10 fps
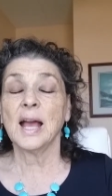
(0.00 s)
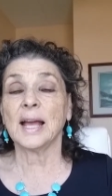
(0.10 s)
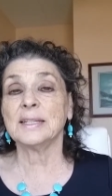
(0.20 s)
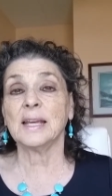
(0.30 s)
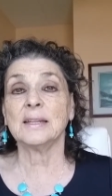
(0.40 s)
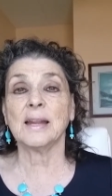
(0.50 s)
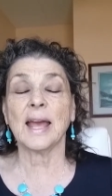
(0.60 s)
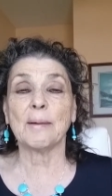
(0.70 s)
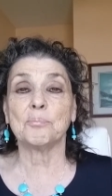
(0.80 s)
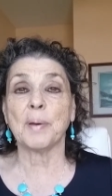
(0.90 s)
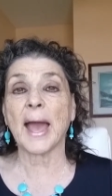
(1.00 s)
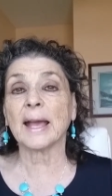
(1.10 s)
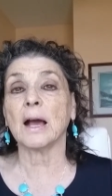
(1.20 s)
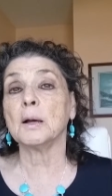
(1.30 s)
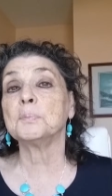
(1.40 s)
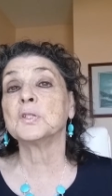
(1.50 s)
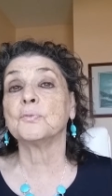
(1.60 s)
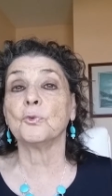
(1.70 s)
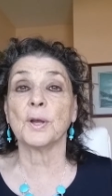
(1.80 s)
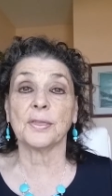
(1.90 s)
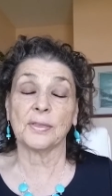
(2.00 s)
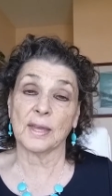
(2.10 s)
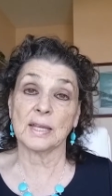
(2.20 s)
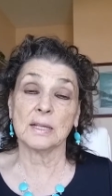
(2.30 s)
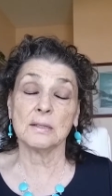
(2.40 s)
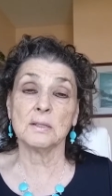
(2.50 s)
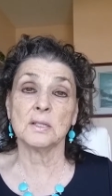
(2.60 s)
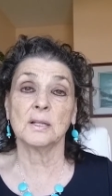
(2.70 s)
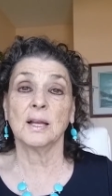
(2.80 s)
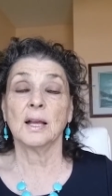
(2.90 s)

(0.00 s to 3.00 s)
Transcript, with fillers: I tend to have backups for things.